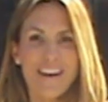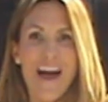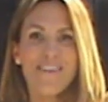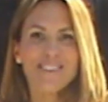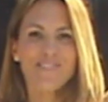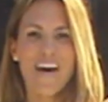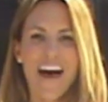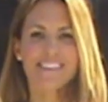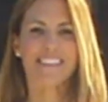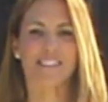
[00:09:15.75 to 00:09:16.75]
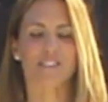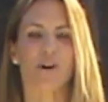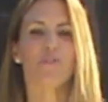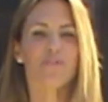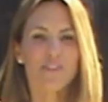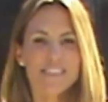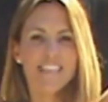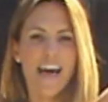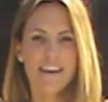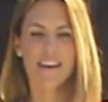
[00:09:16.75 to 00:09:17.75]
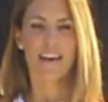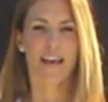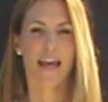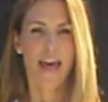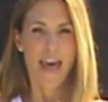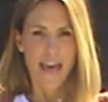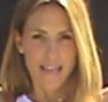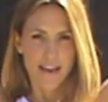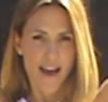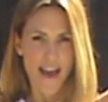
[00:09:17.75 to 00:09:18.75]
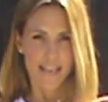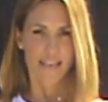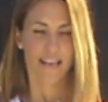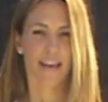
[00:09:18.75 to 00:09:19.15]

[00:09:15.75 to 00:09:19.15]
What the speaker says: Now it's fast. Let's go for 10 and 9,